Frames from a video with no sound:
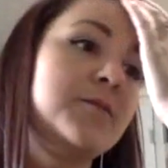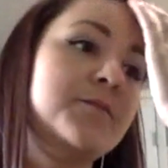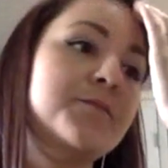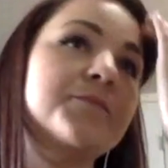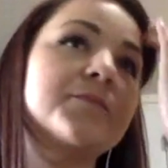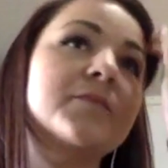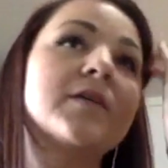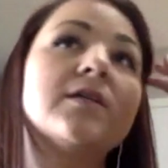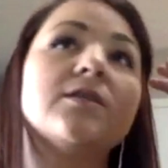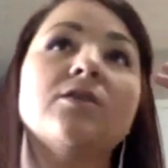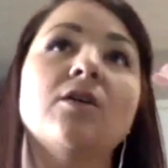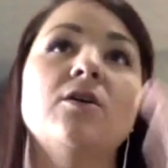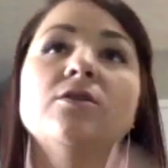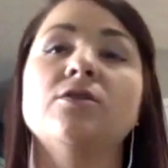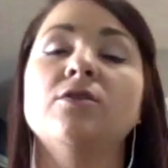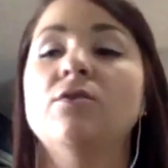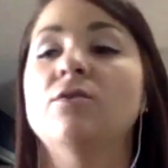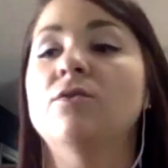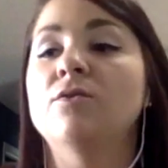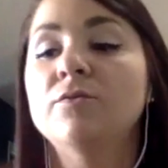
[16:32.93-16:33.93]
It's
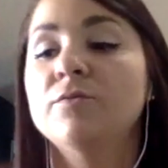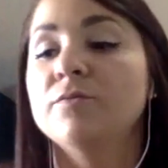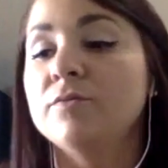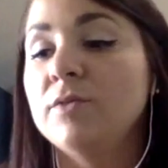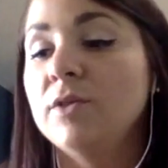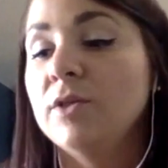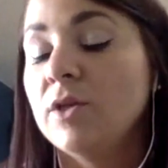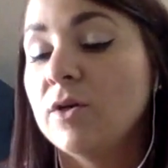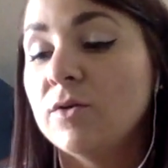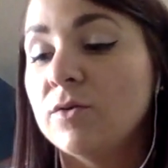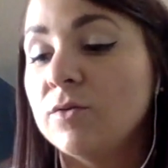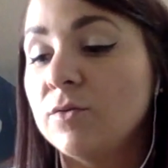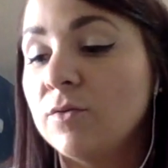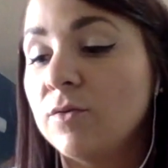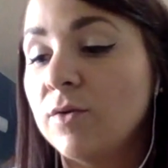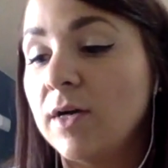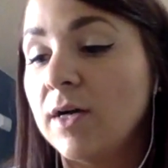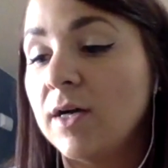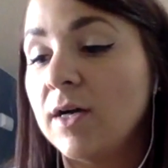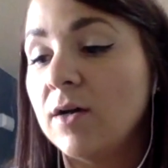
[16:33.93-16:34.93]
also,
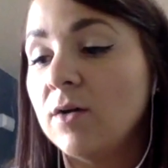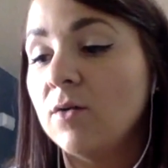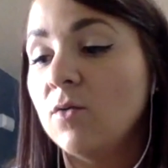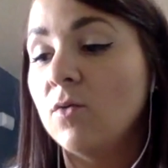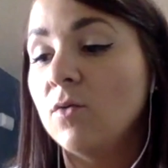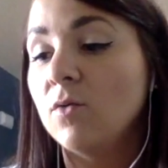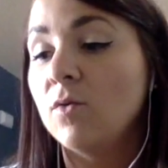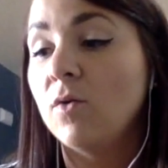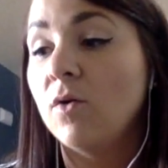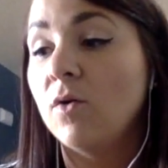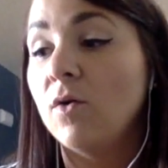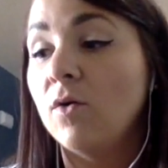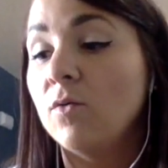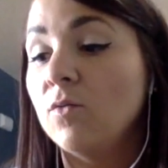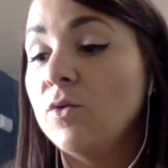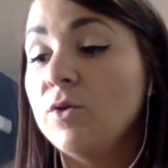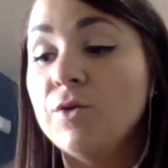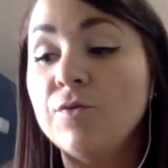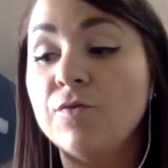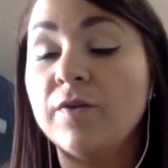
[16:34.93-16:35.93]

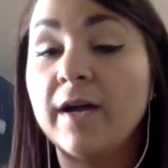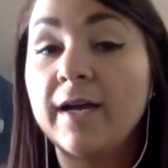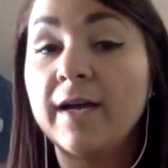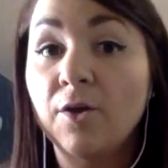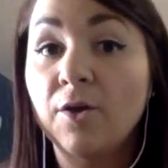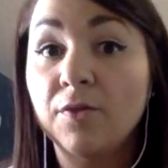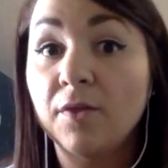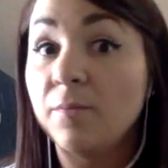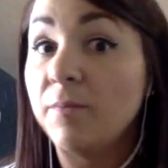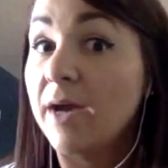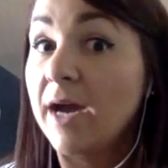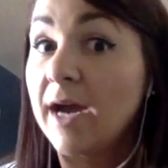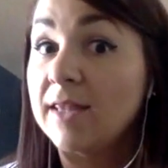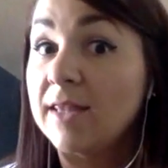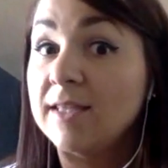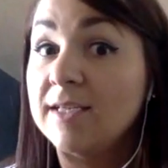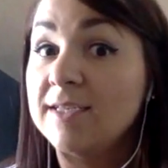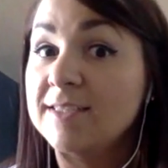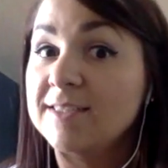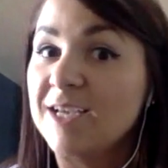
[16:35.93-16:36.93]
will you find out the bad
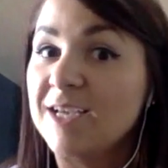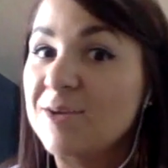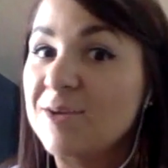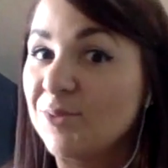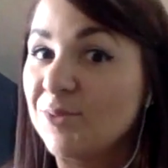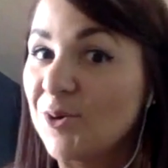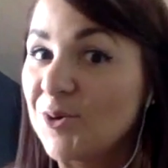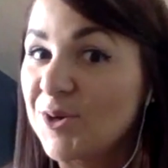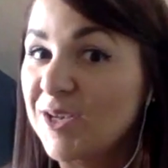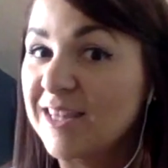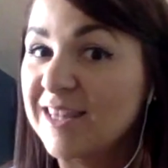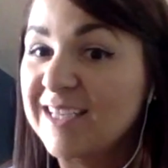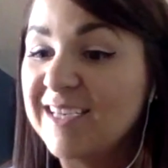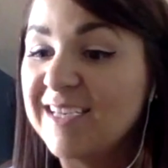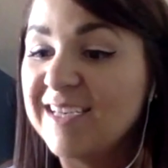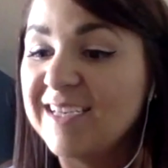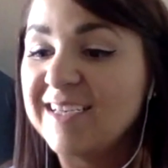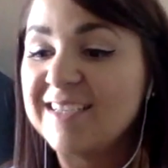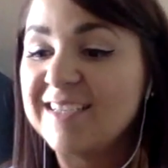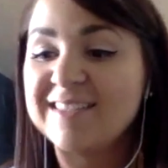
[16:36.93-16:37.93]
things like broken
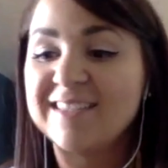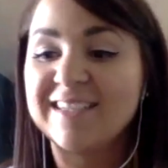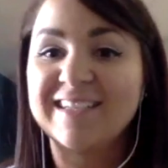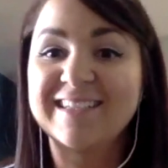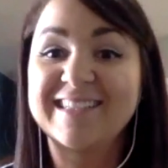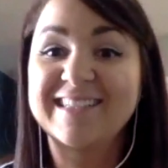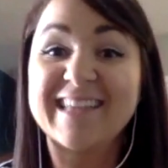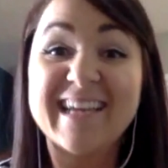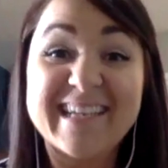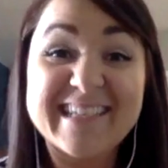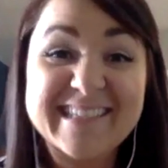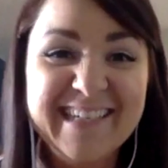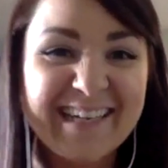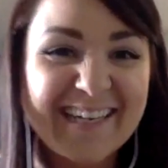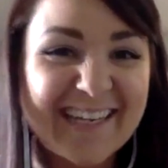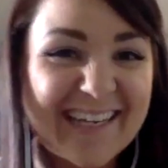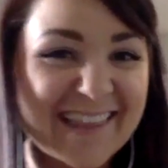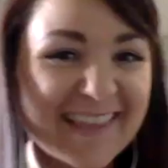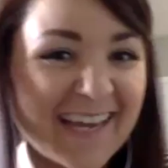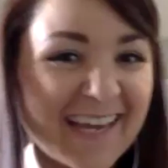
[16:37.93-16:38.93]
links and things
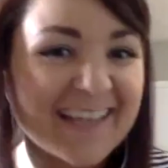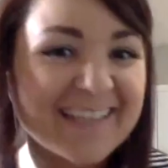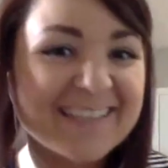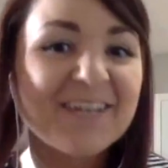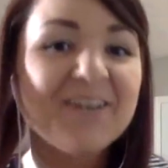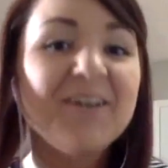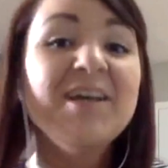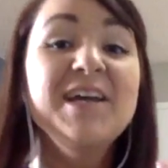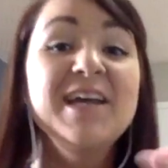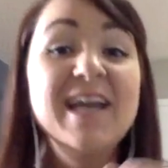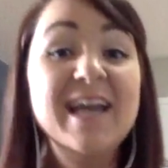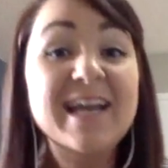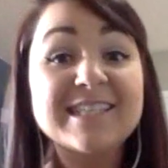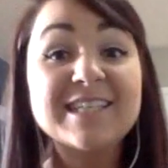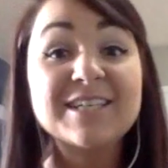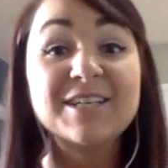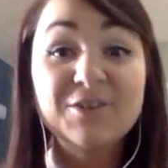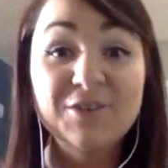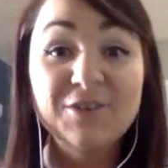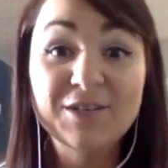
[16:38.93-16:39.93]
like that? So
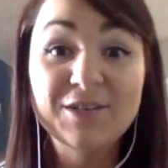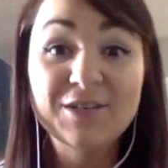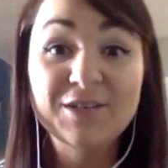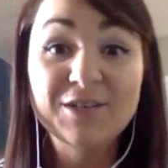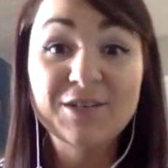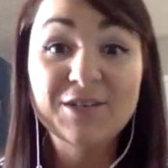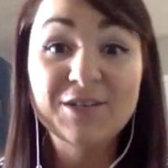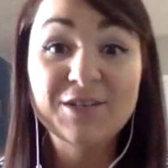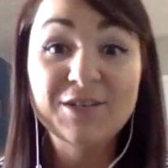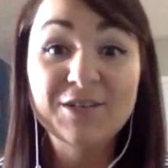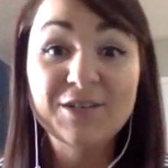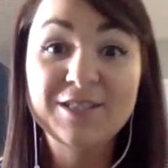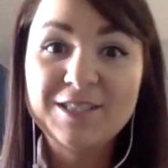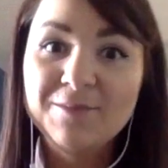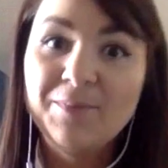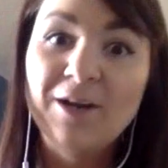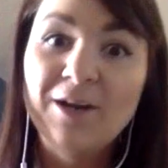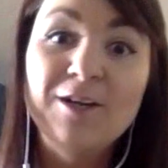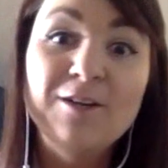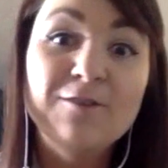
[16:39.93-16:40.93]
it's imperative
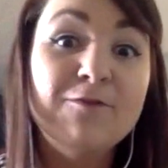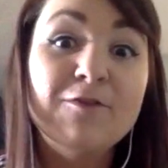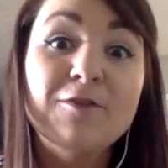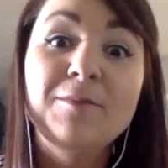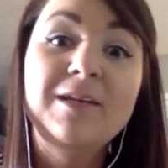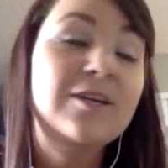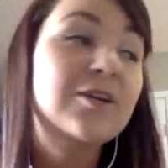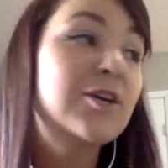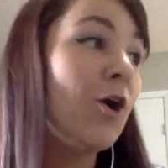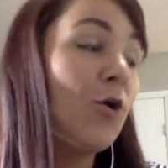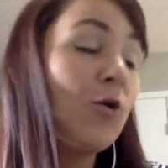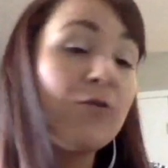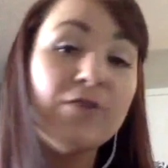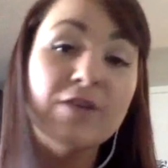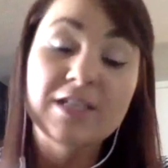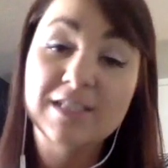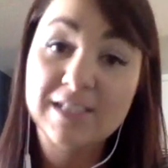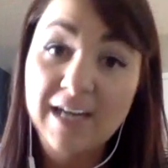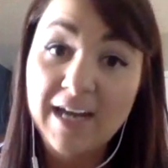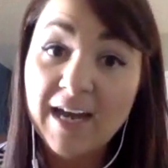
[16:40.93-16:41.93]
for me to go over to
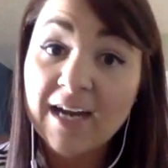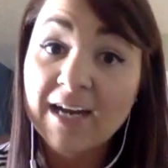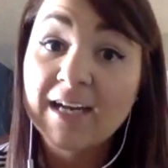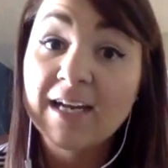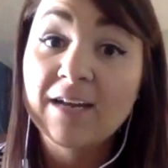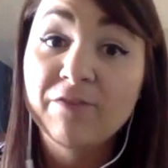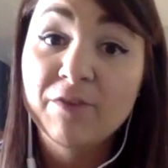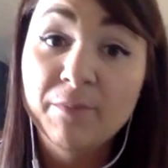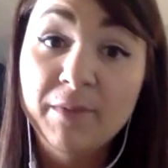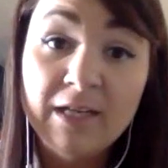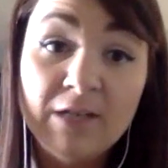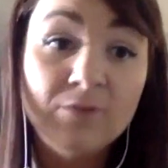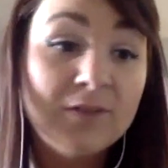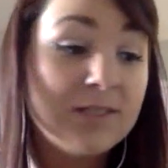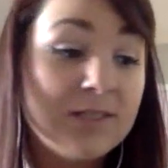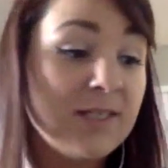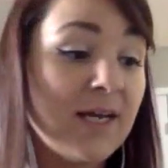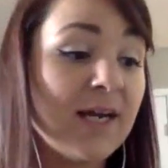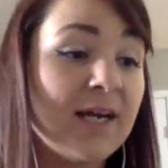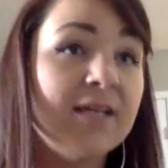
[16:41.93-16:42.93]
tech and have a meeting with
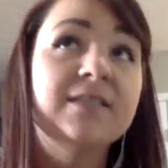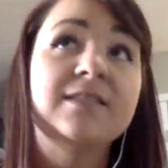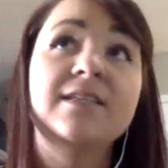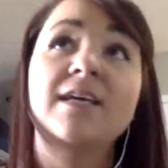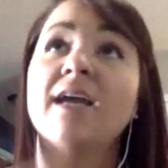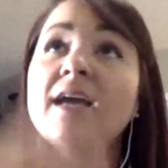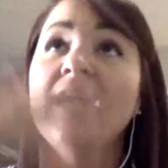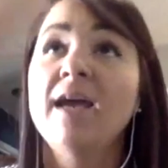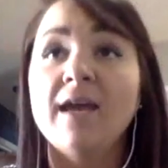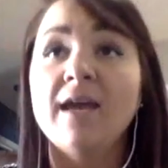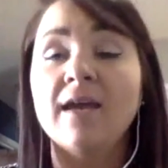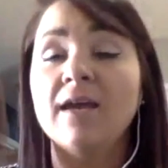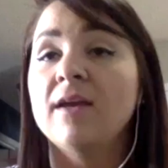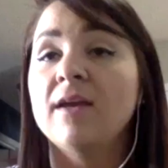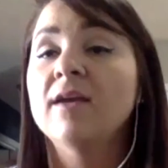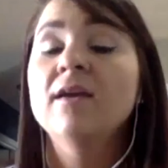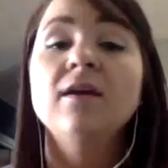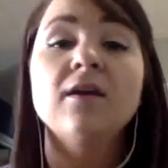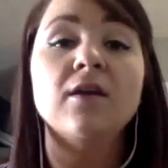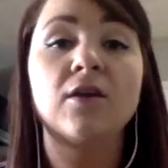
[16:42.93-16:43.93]
tech and say, hey,
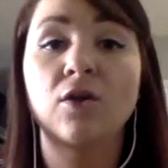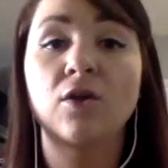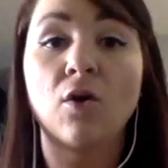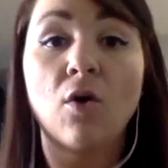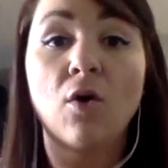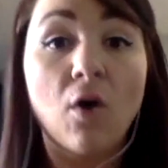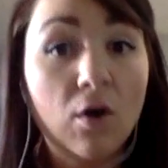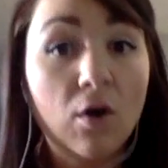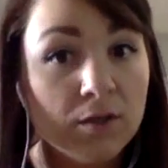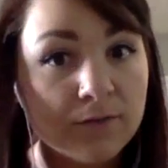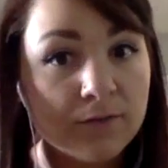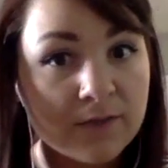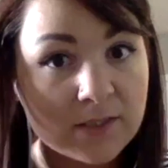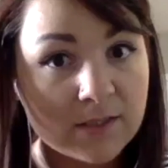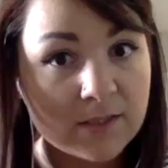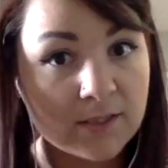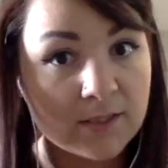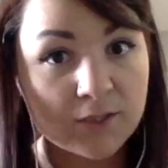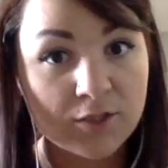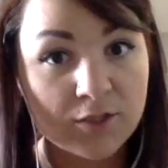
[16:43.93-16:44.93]
all of these
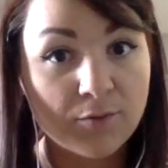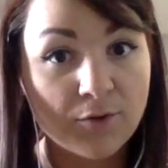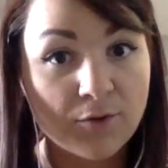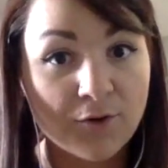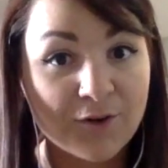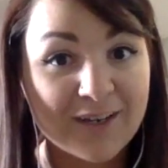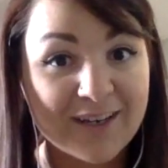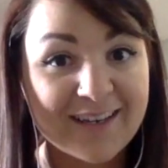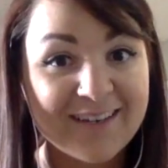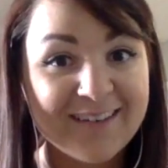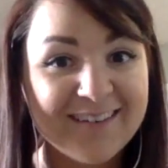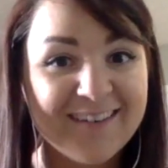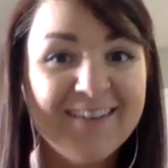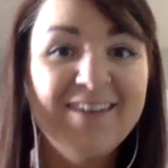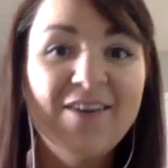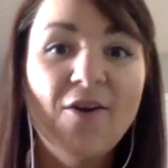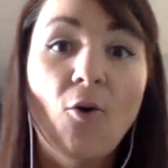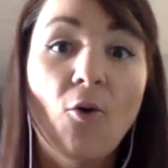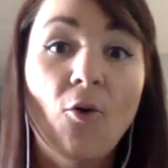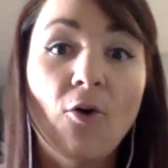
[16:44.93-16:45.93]
links are broken,
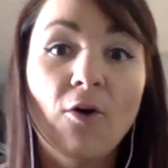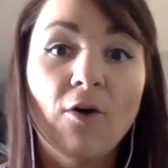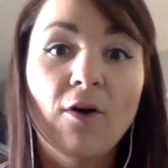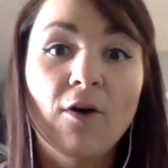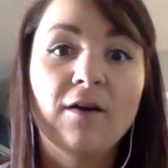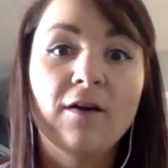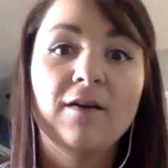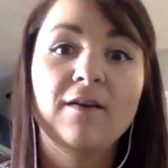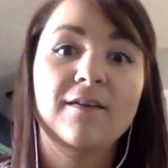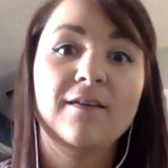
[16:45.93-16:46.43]
or,